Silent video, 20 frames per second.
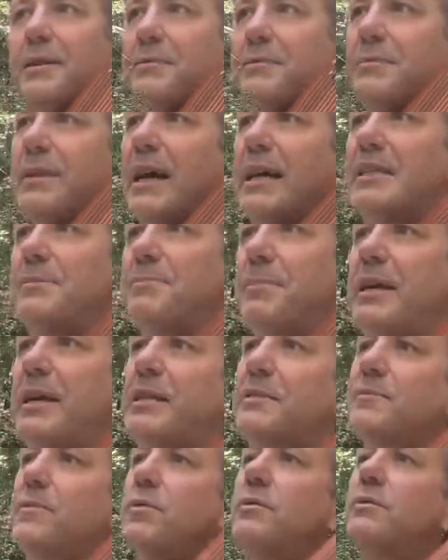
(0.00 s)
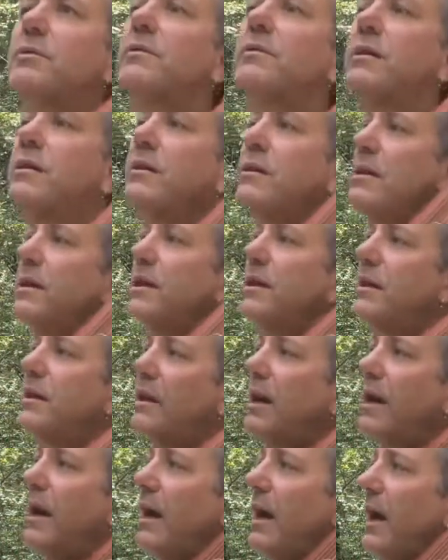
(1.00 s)
Nice, peaceful
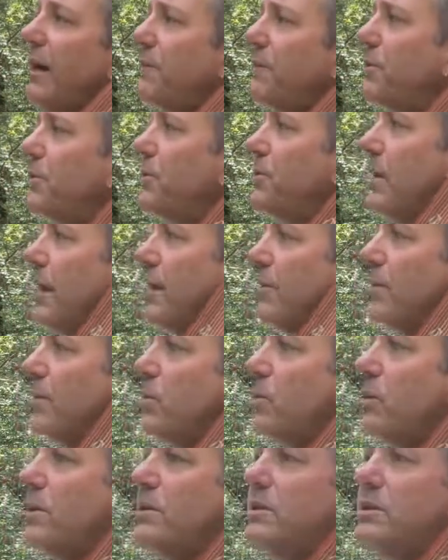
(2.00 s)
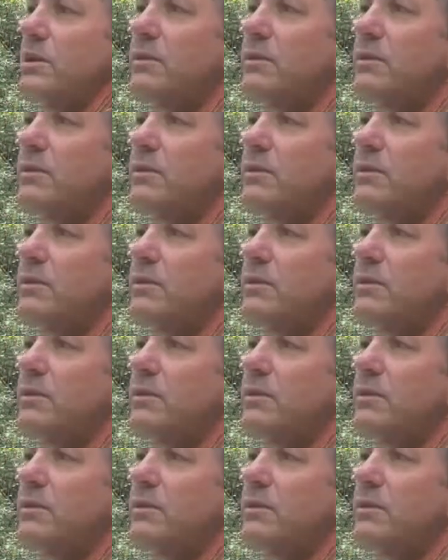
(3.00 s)
afternoon out in the woods.